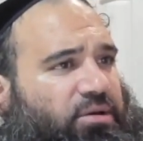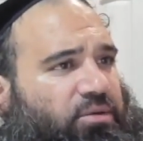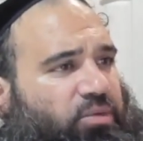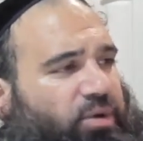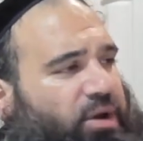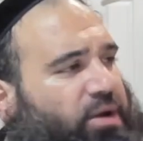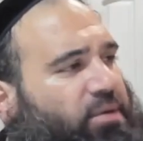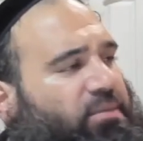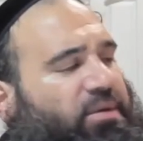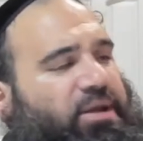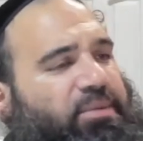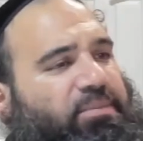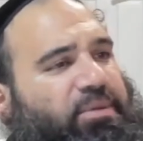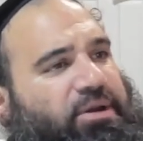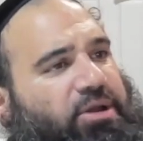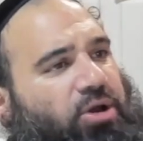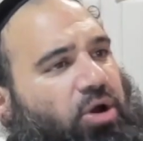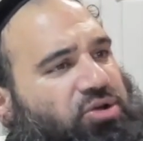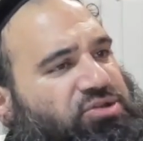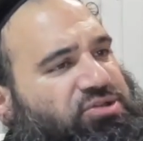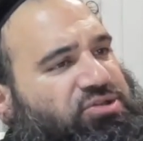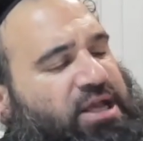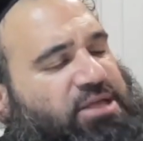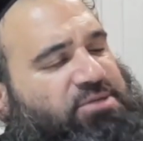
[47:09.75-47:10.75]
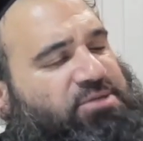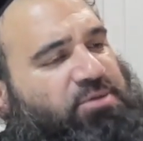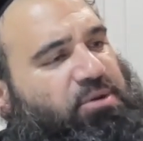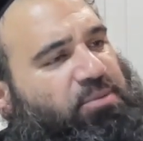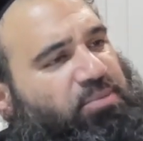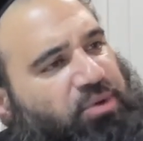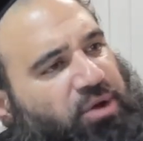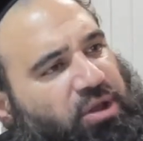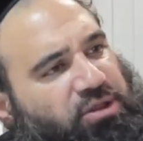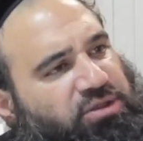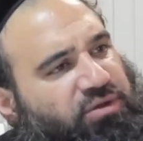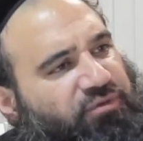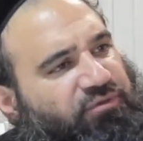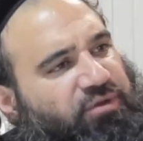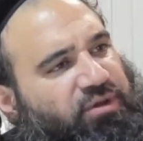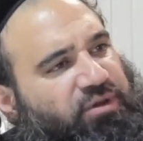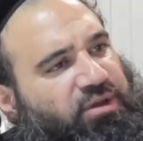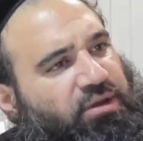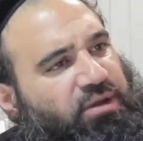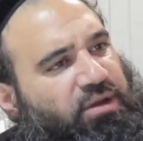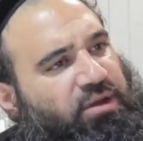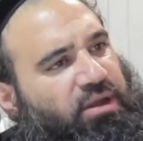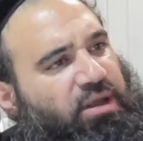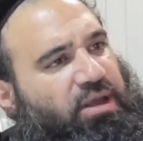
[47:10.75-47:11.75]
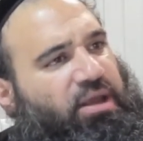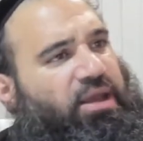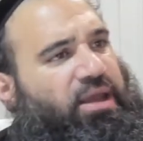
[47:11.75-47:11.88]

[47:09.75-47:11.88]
Wait a minute, but He also asked me to put on tefillin,